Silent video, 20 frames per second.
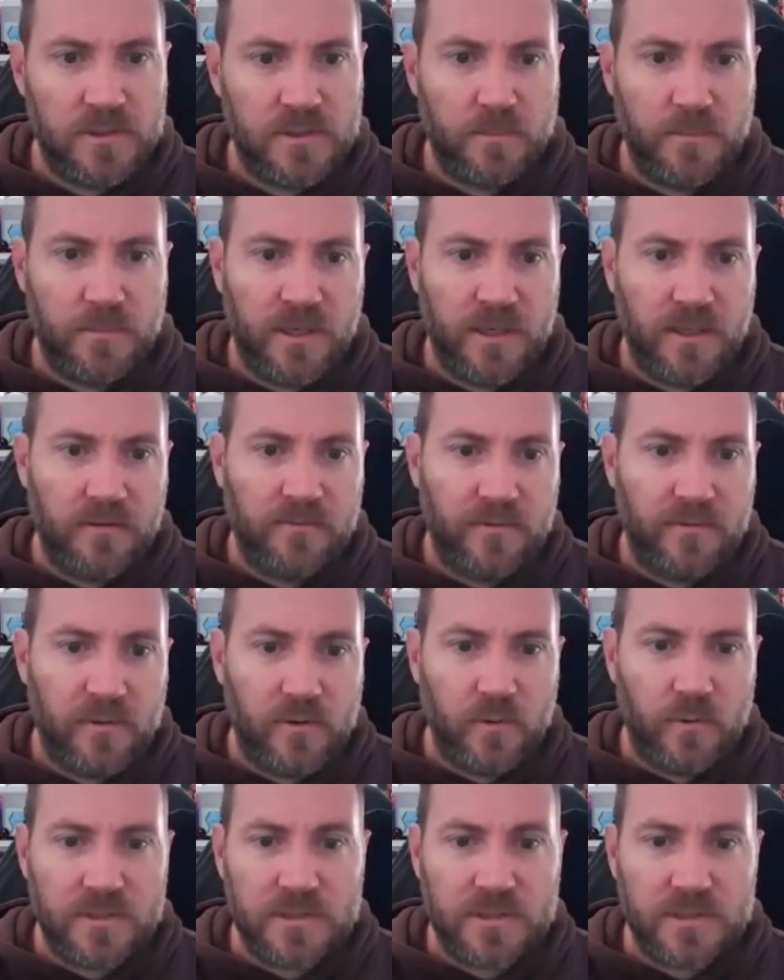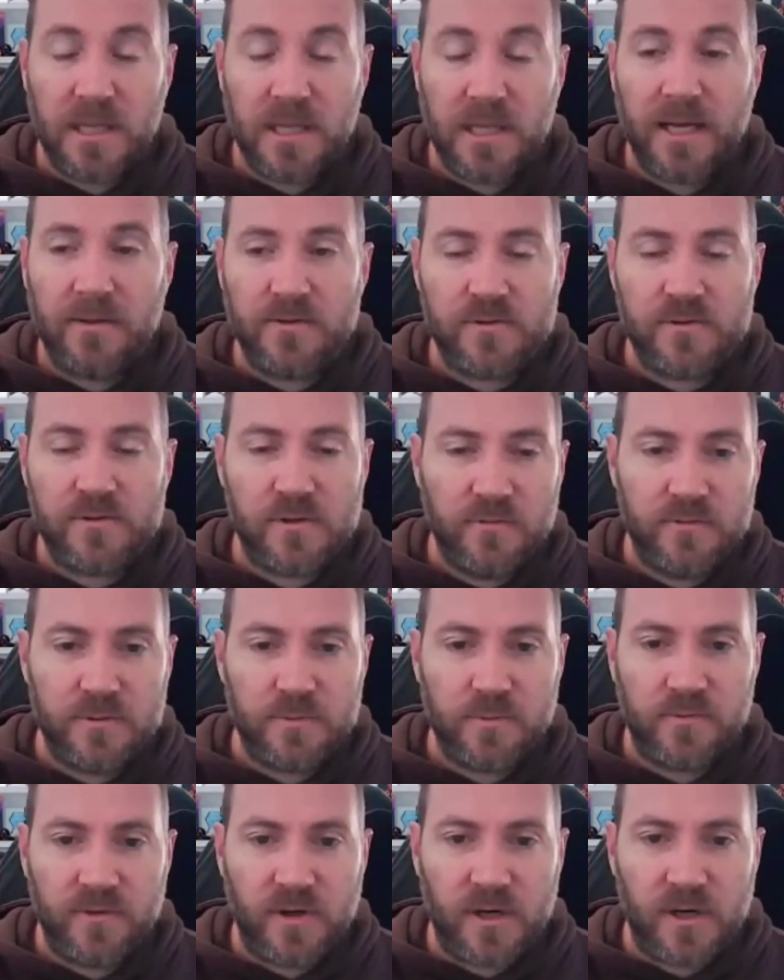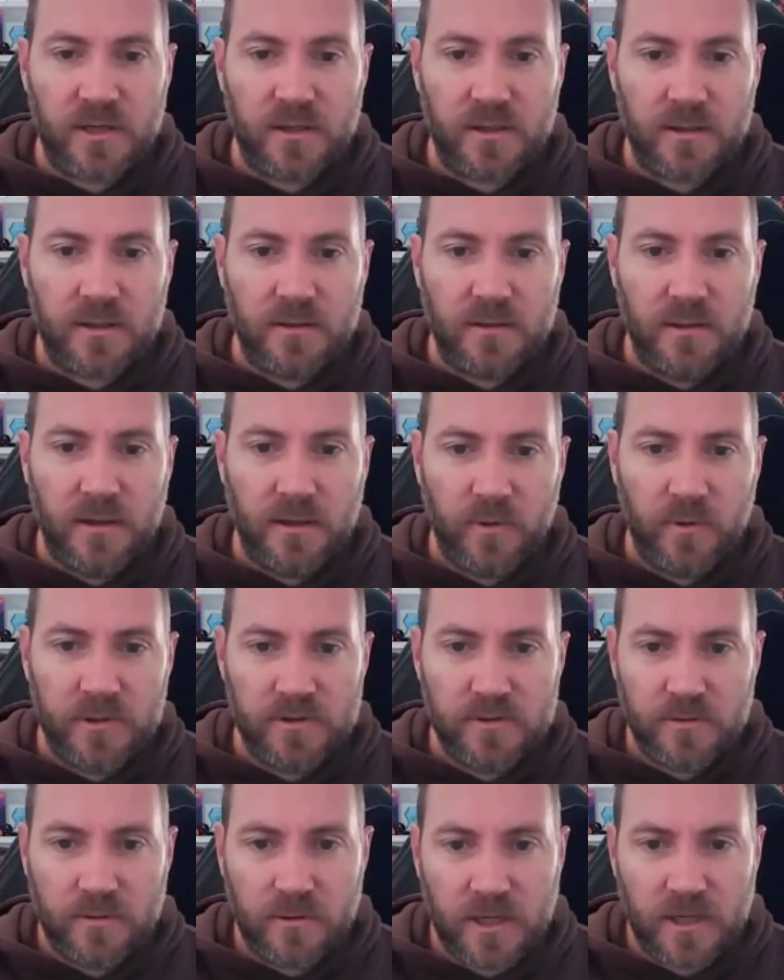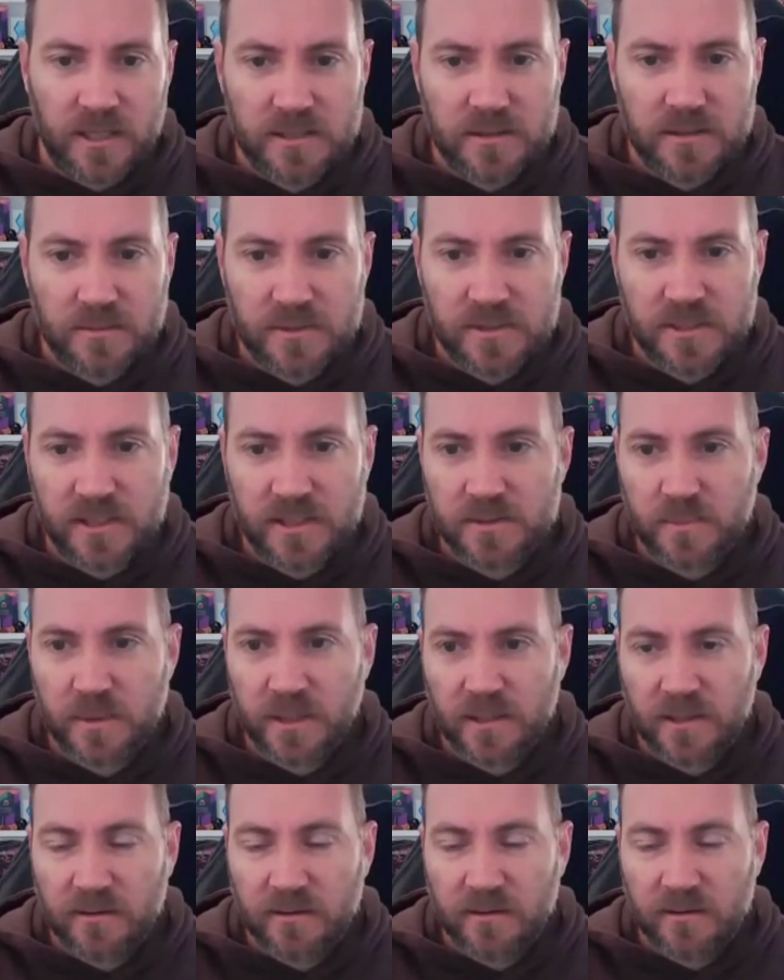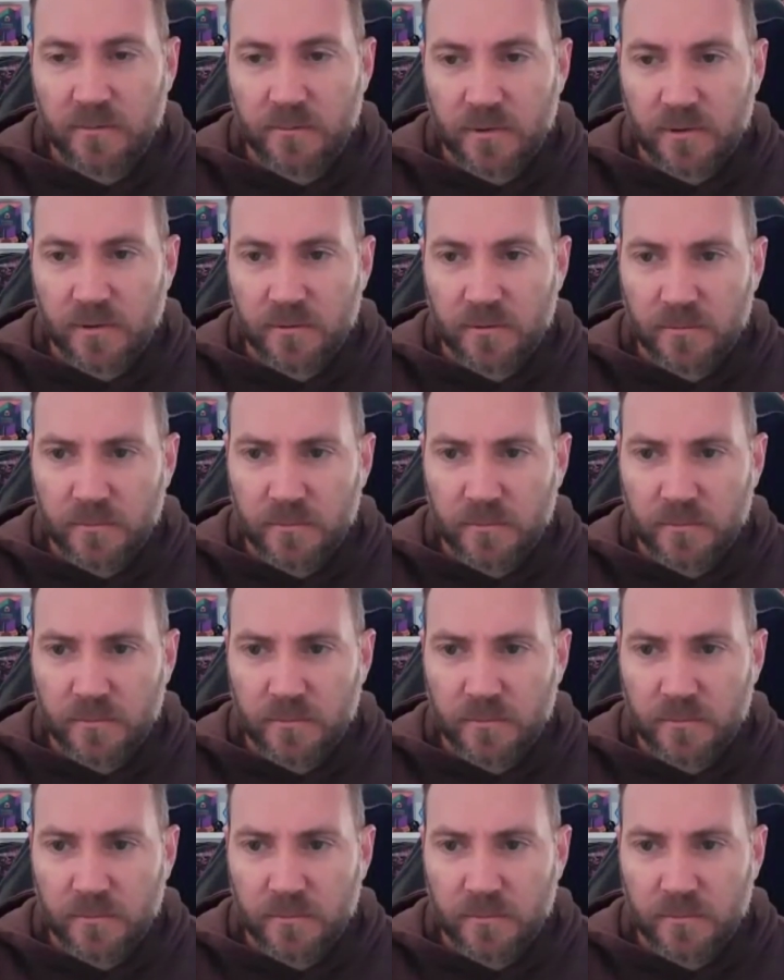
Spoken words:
does it mean for you as a cloud service provider, and what are your customers expecting from you?